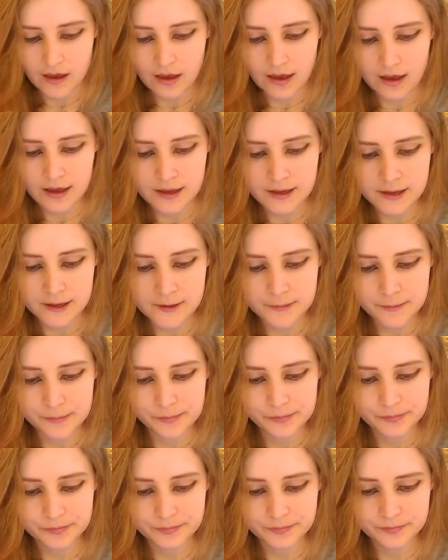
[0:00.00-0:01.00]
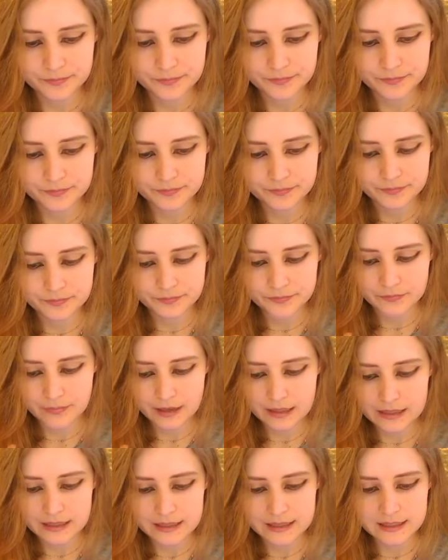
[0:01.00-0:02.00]

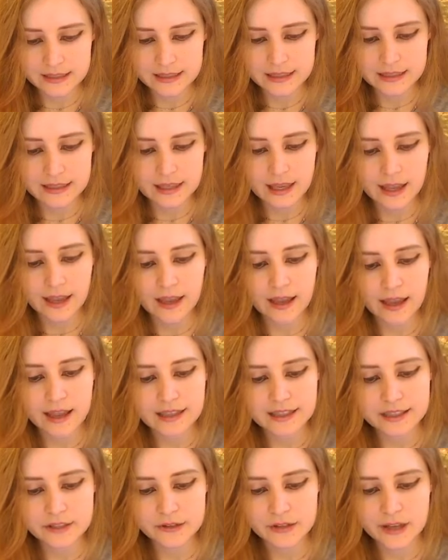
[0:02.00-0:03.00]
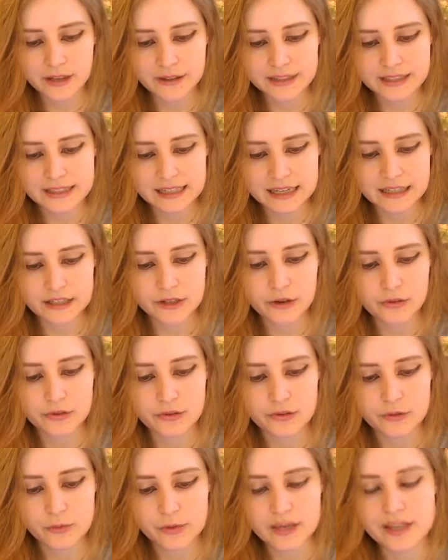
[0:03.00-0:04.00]
And so now let's kind of go
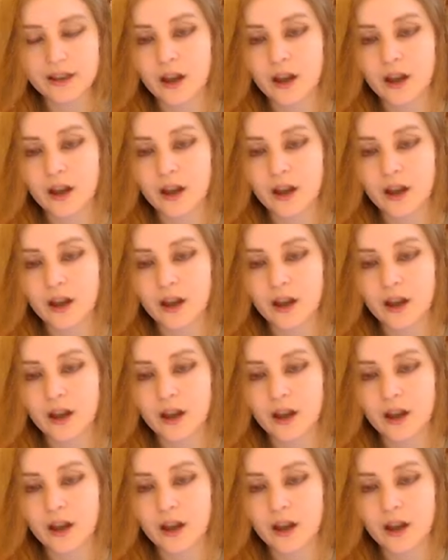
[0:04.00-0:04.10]
through the week.